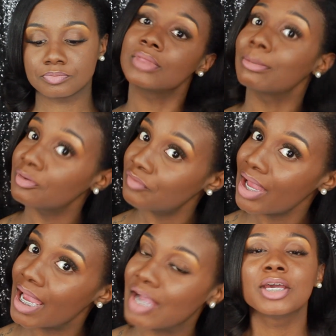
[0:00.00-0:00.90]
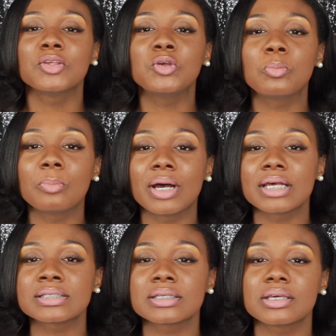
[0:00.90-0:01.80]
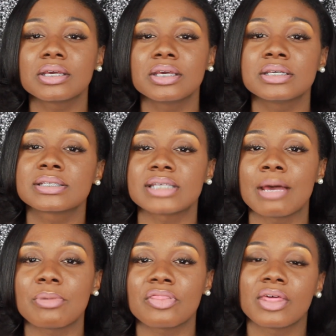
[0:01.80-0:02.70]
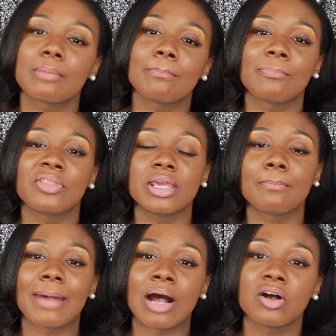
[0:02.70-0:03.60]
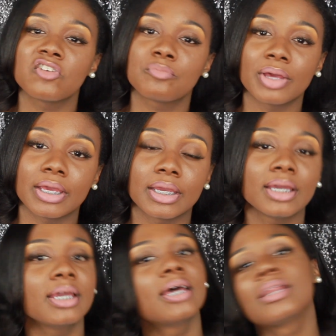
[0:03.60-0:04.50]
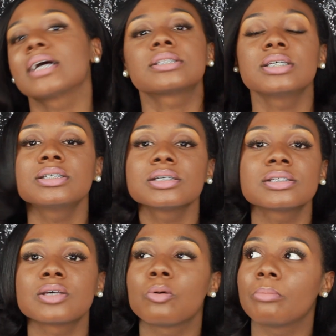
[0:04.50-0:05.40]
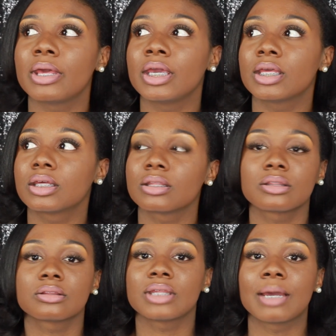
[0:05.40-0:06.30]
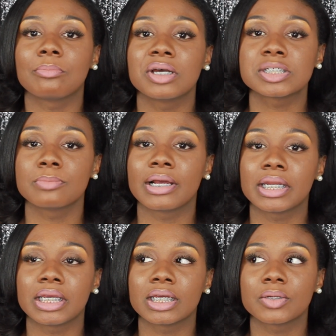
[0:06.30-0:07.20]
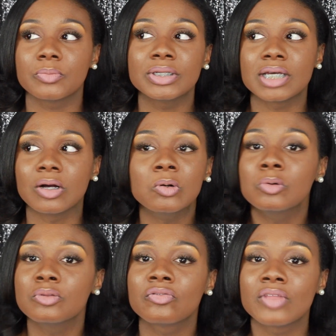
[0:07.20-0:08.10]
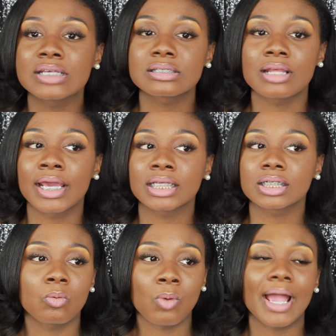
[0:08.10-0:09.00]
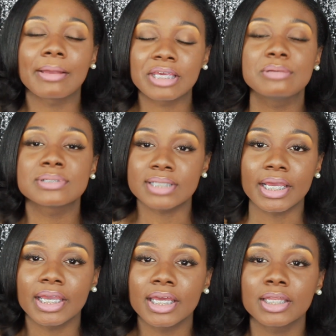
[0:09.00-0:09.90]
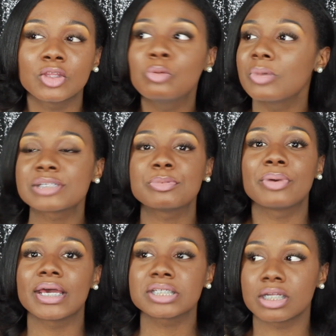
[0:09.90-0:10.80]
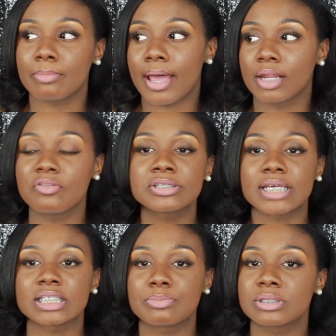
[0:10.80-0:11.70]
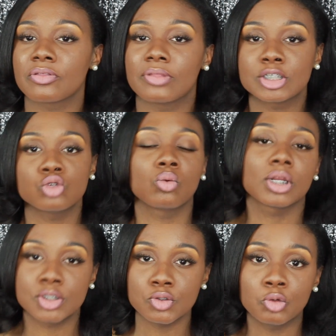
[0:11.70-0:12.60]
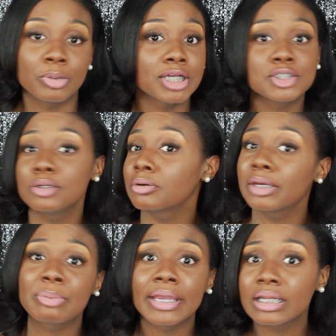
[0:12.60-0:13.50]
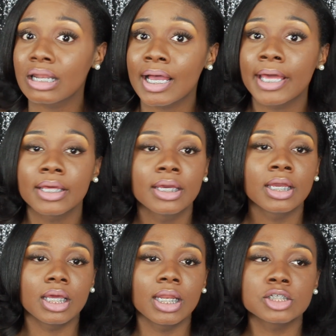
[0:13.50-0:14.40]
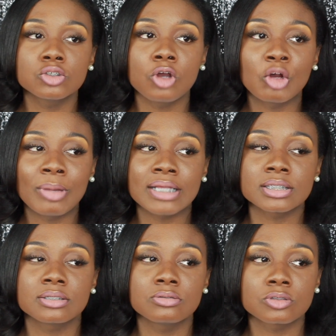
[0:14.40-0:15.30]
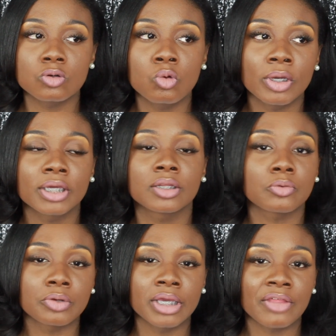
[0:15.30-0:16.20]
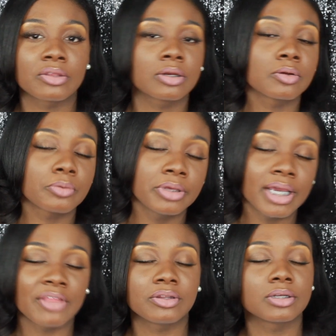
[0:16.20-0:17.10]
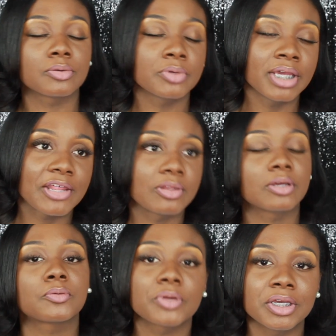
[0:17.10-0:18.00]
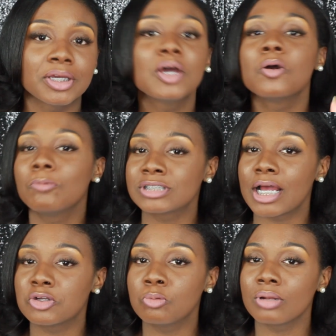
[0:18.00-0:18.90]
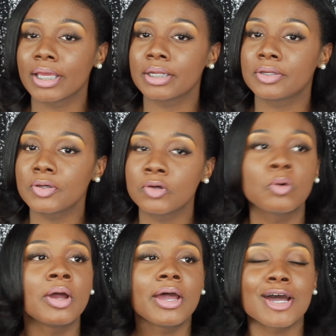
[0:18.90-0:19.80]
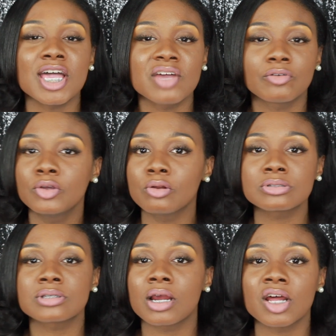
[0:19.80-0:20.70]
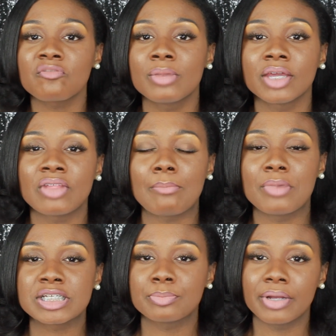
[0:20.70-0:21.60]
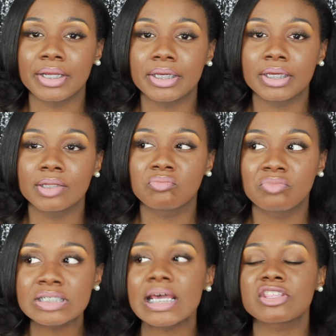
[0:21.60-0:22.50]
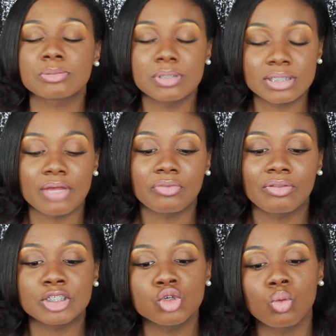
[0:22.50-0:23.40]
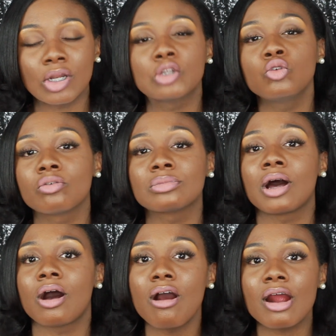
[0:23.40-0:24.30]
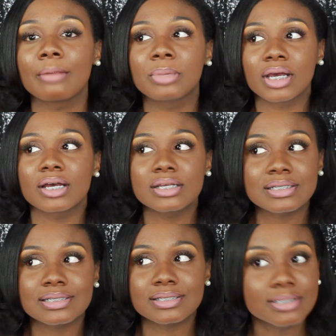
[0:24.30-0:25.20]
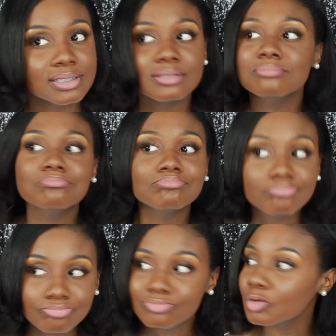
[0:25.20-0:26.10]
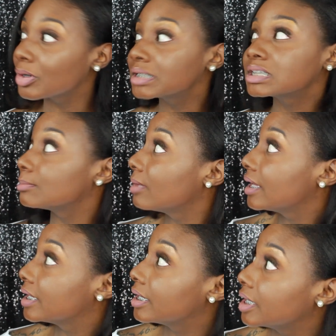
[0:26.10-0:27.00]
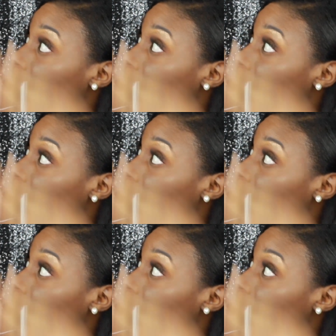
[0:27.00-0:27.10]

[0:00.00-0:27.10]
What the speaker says: Number 5, you must accept the amount of pay. Now, teachers don't make that much money. We don't. That's like why I keep saying you must be passionate about it. This has to be something that you want to do because you don't get paid a lot unless you go back to school and get degree after degree after degree after degree, which I do plan to do. However, you don't start off making that much money. This has to be something that you want to do from the heart because where's the money?